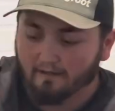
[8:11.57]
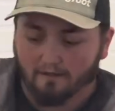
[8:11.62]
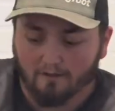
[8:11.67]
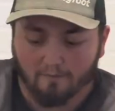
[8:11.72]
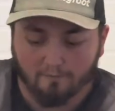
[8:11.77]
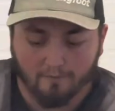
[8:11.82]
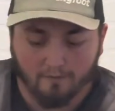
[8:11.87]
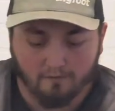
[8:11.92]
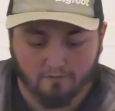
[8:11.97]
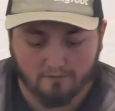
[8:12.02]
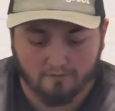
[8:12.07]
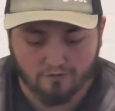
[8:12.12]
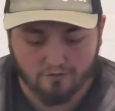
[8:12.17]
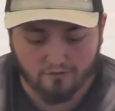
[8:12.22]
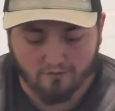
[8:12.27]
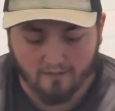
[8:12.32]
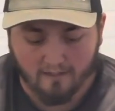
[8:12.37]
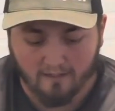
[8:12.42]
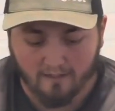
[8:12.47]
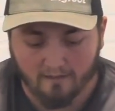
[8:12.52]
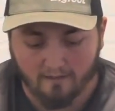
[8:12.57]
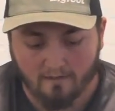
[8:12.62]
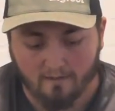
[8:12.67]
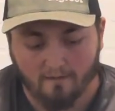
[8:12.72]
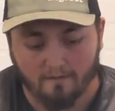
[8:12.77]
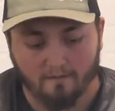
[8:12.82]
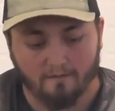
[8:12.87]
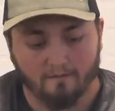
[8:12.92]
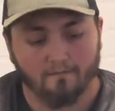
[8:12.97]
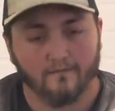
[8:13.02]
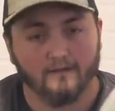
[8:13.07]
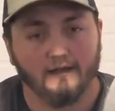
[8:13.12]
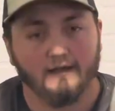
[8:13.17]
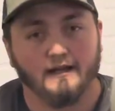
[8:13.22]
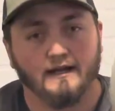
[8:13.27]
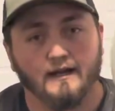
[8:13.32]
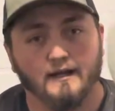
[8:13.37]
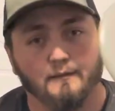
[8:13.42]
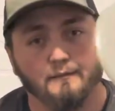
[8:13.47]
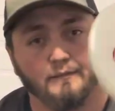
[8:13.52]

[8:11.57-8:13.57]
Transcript: they're both straight. I got a